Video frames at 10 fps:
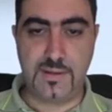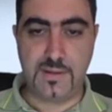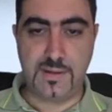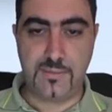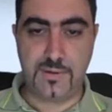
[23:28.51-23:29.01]

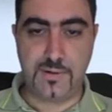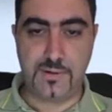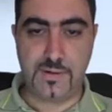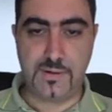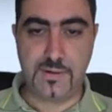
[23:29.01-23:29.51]
And I want to
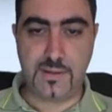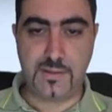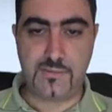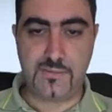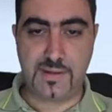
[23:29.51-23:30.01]
create
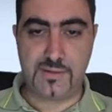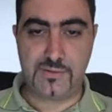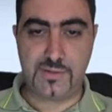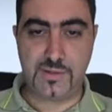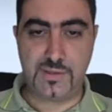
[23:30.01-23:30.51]
another
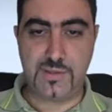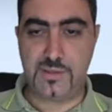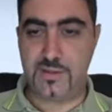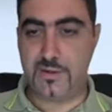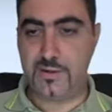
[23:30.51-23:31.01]
flange
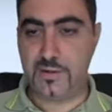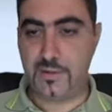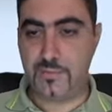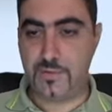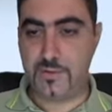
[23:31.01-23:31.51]
here, and
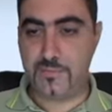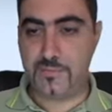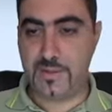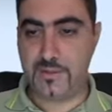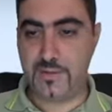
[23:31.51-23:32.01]
I want to
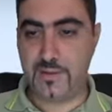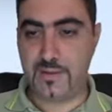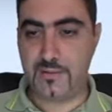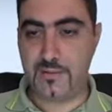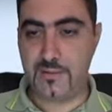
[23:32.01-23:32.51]
make
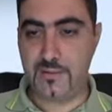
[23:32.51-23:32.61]
that,